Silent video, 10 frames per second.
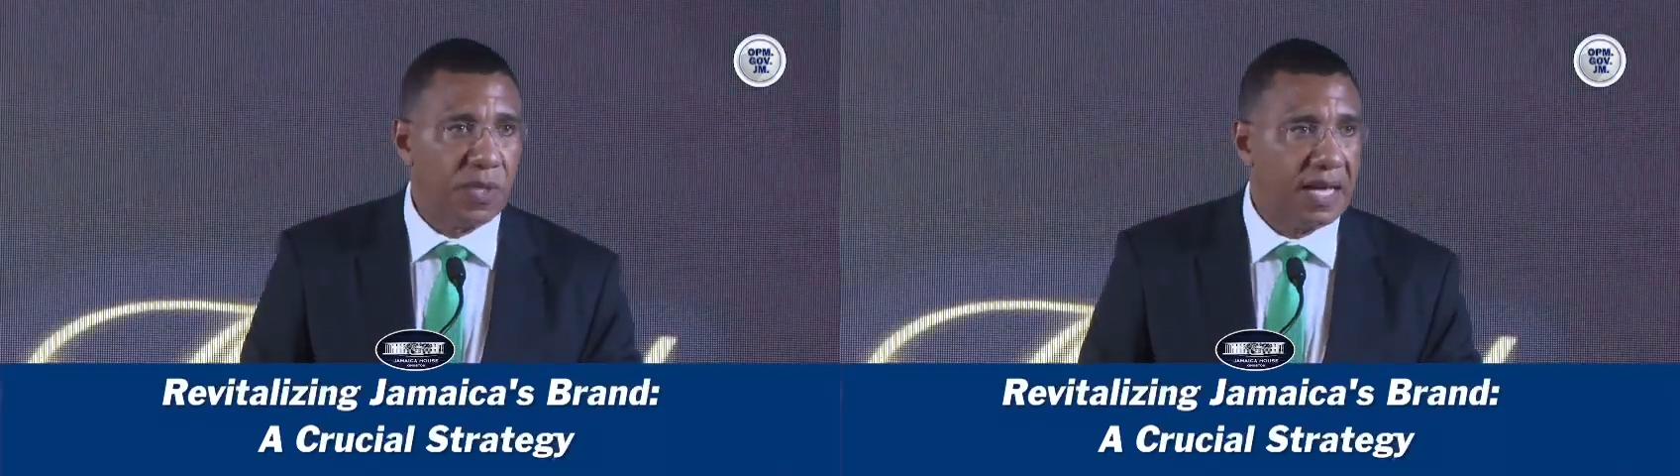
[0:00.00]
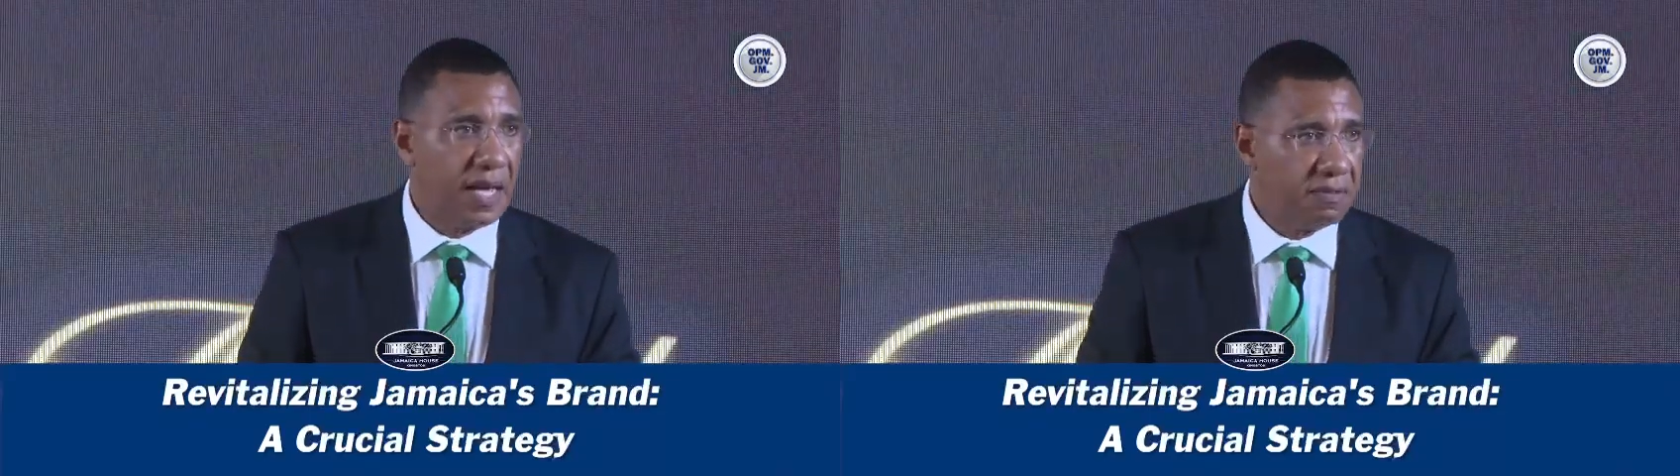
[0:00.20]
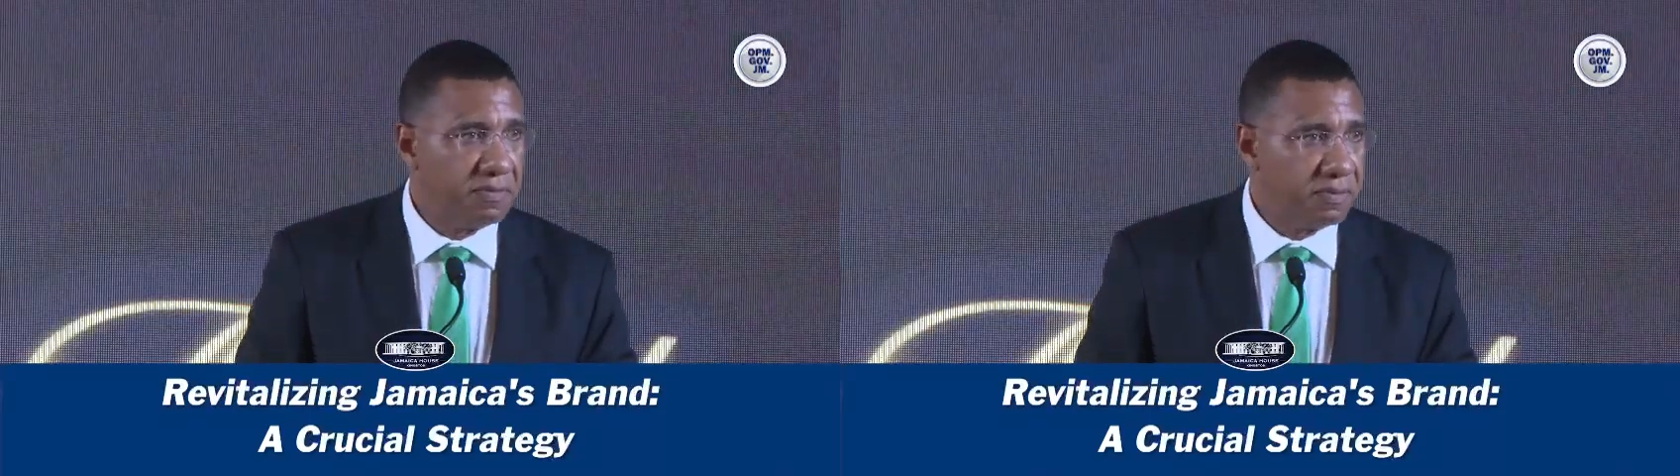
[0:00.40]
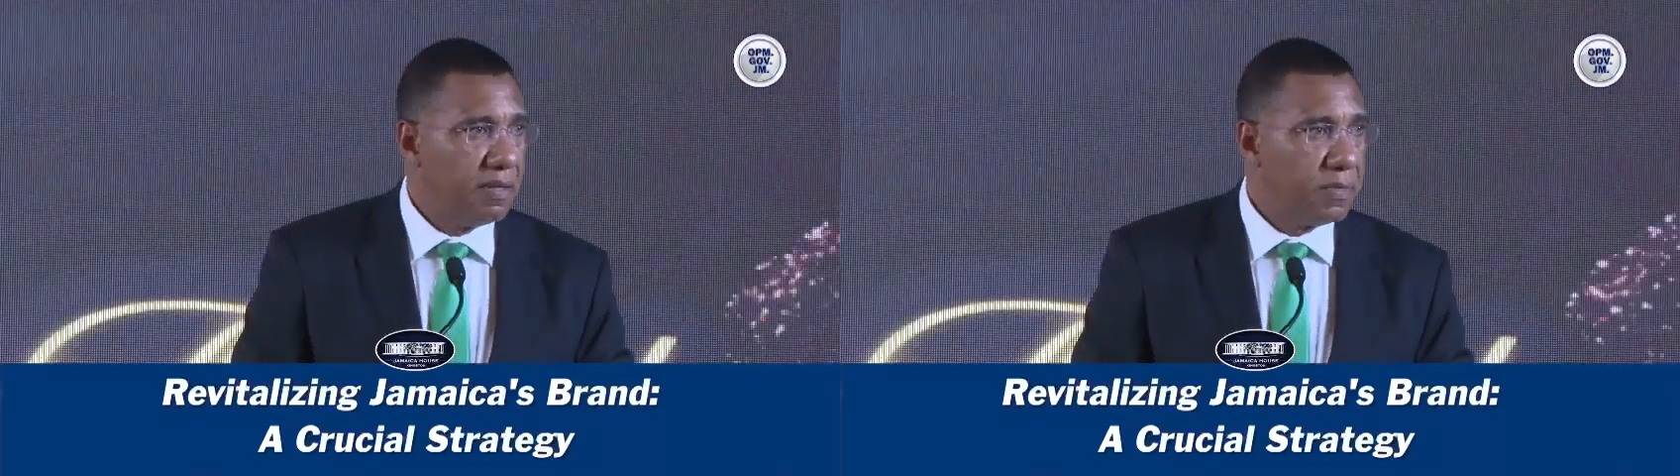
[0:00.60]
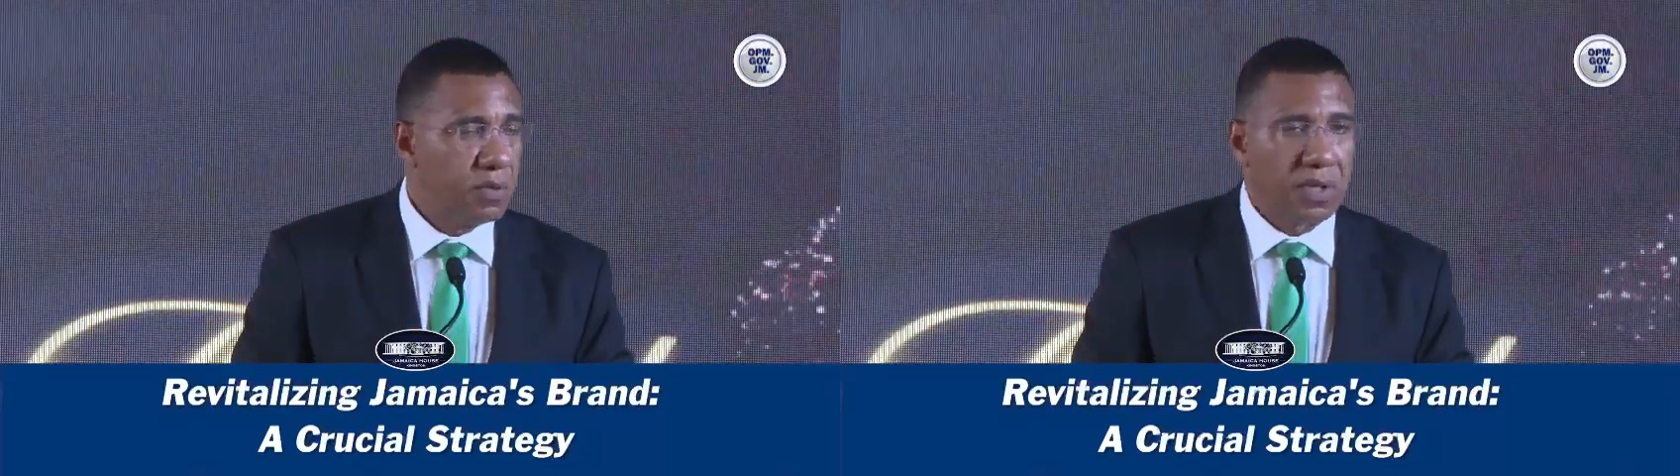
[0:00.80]
we have.
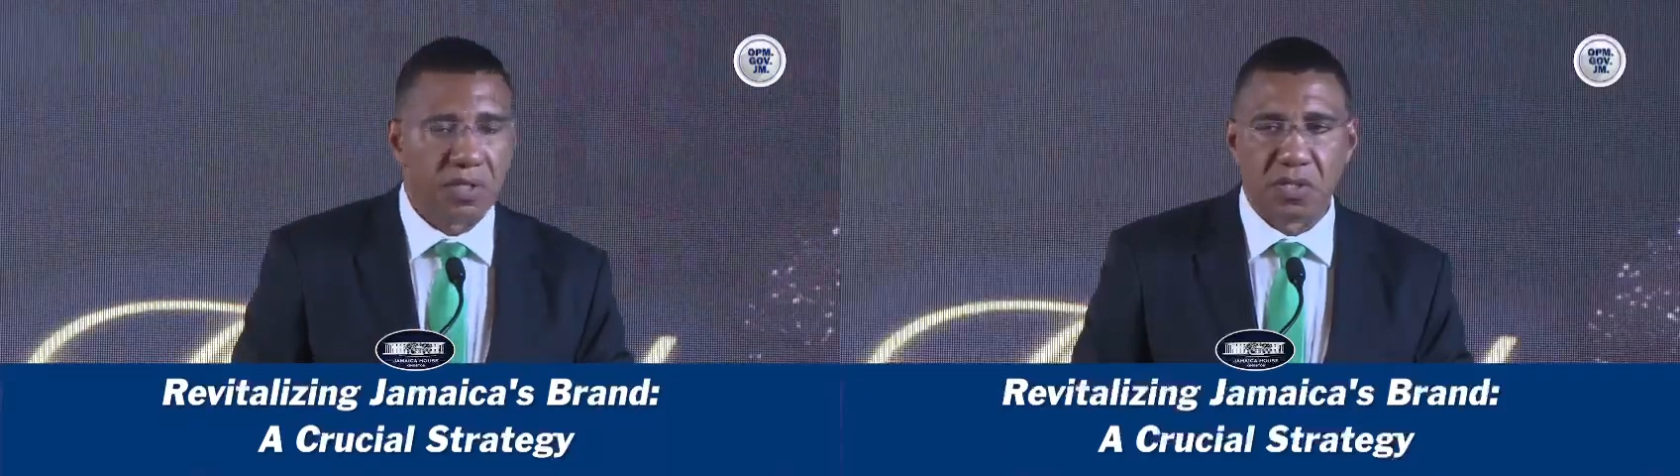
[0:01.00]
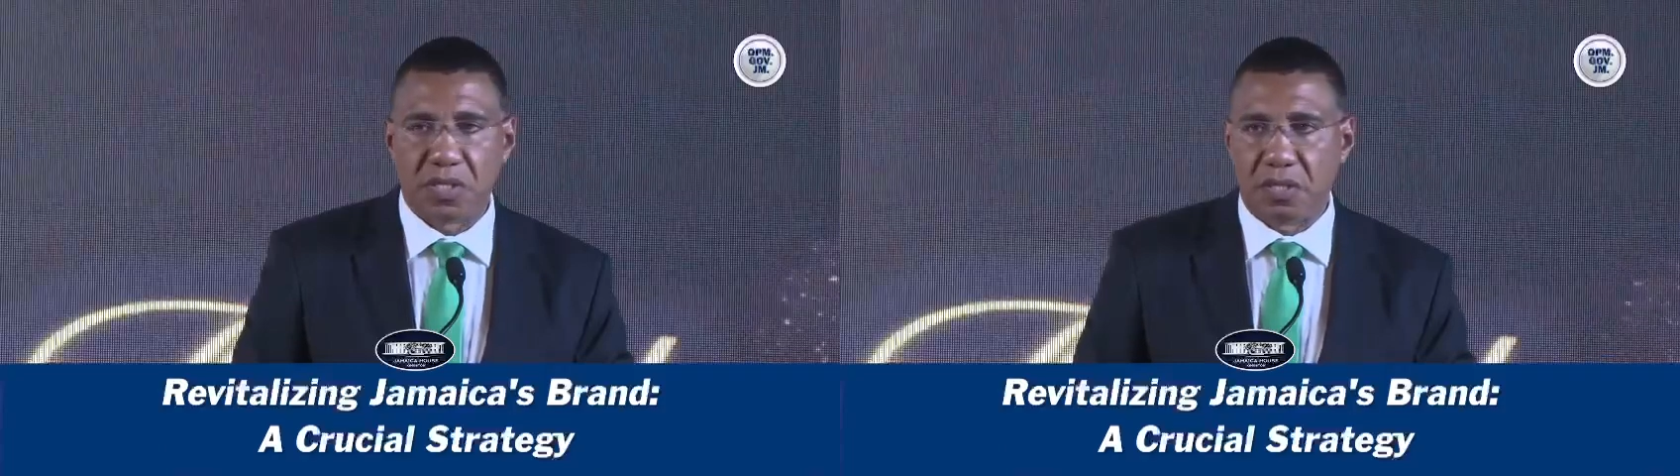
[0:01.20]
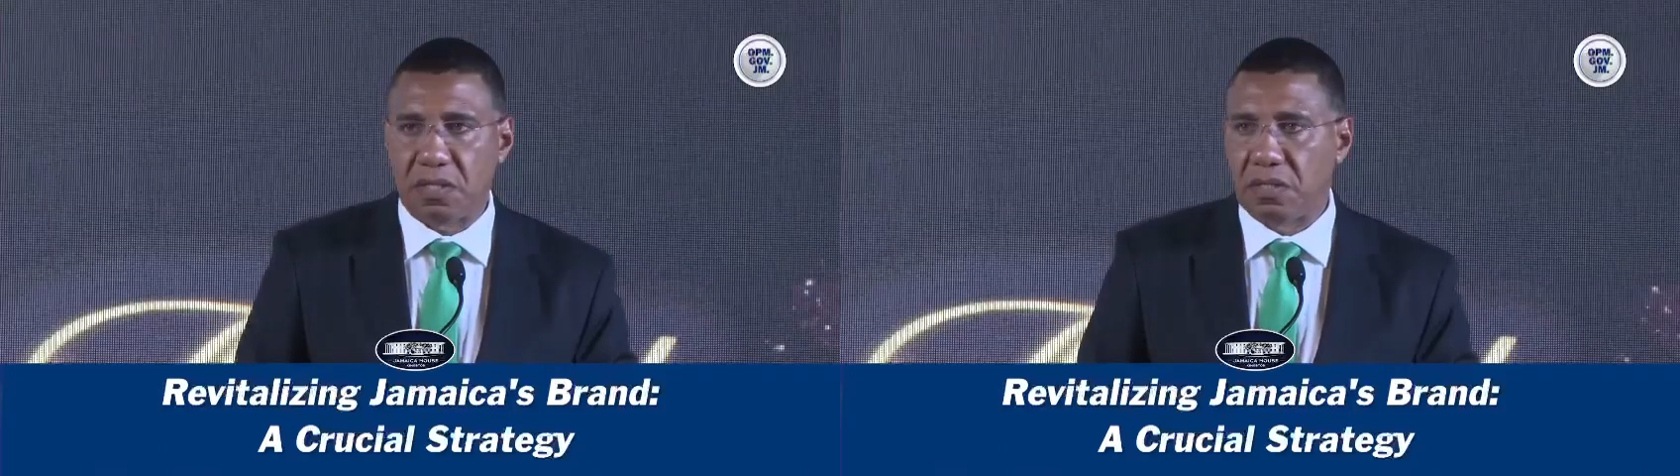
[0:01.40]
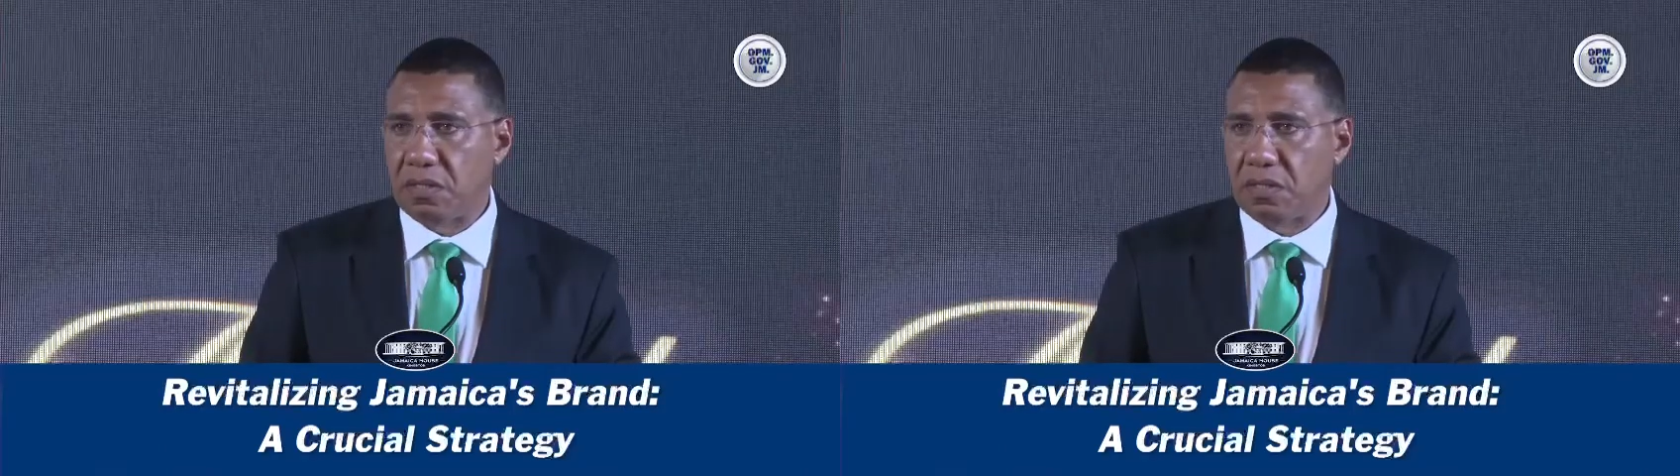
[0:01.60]
If you consider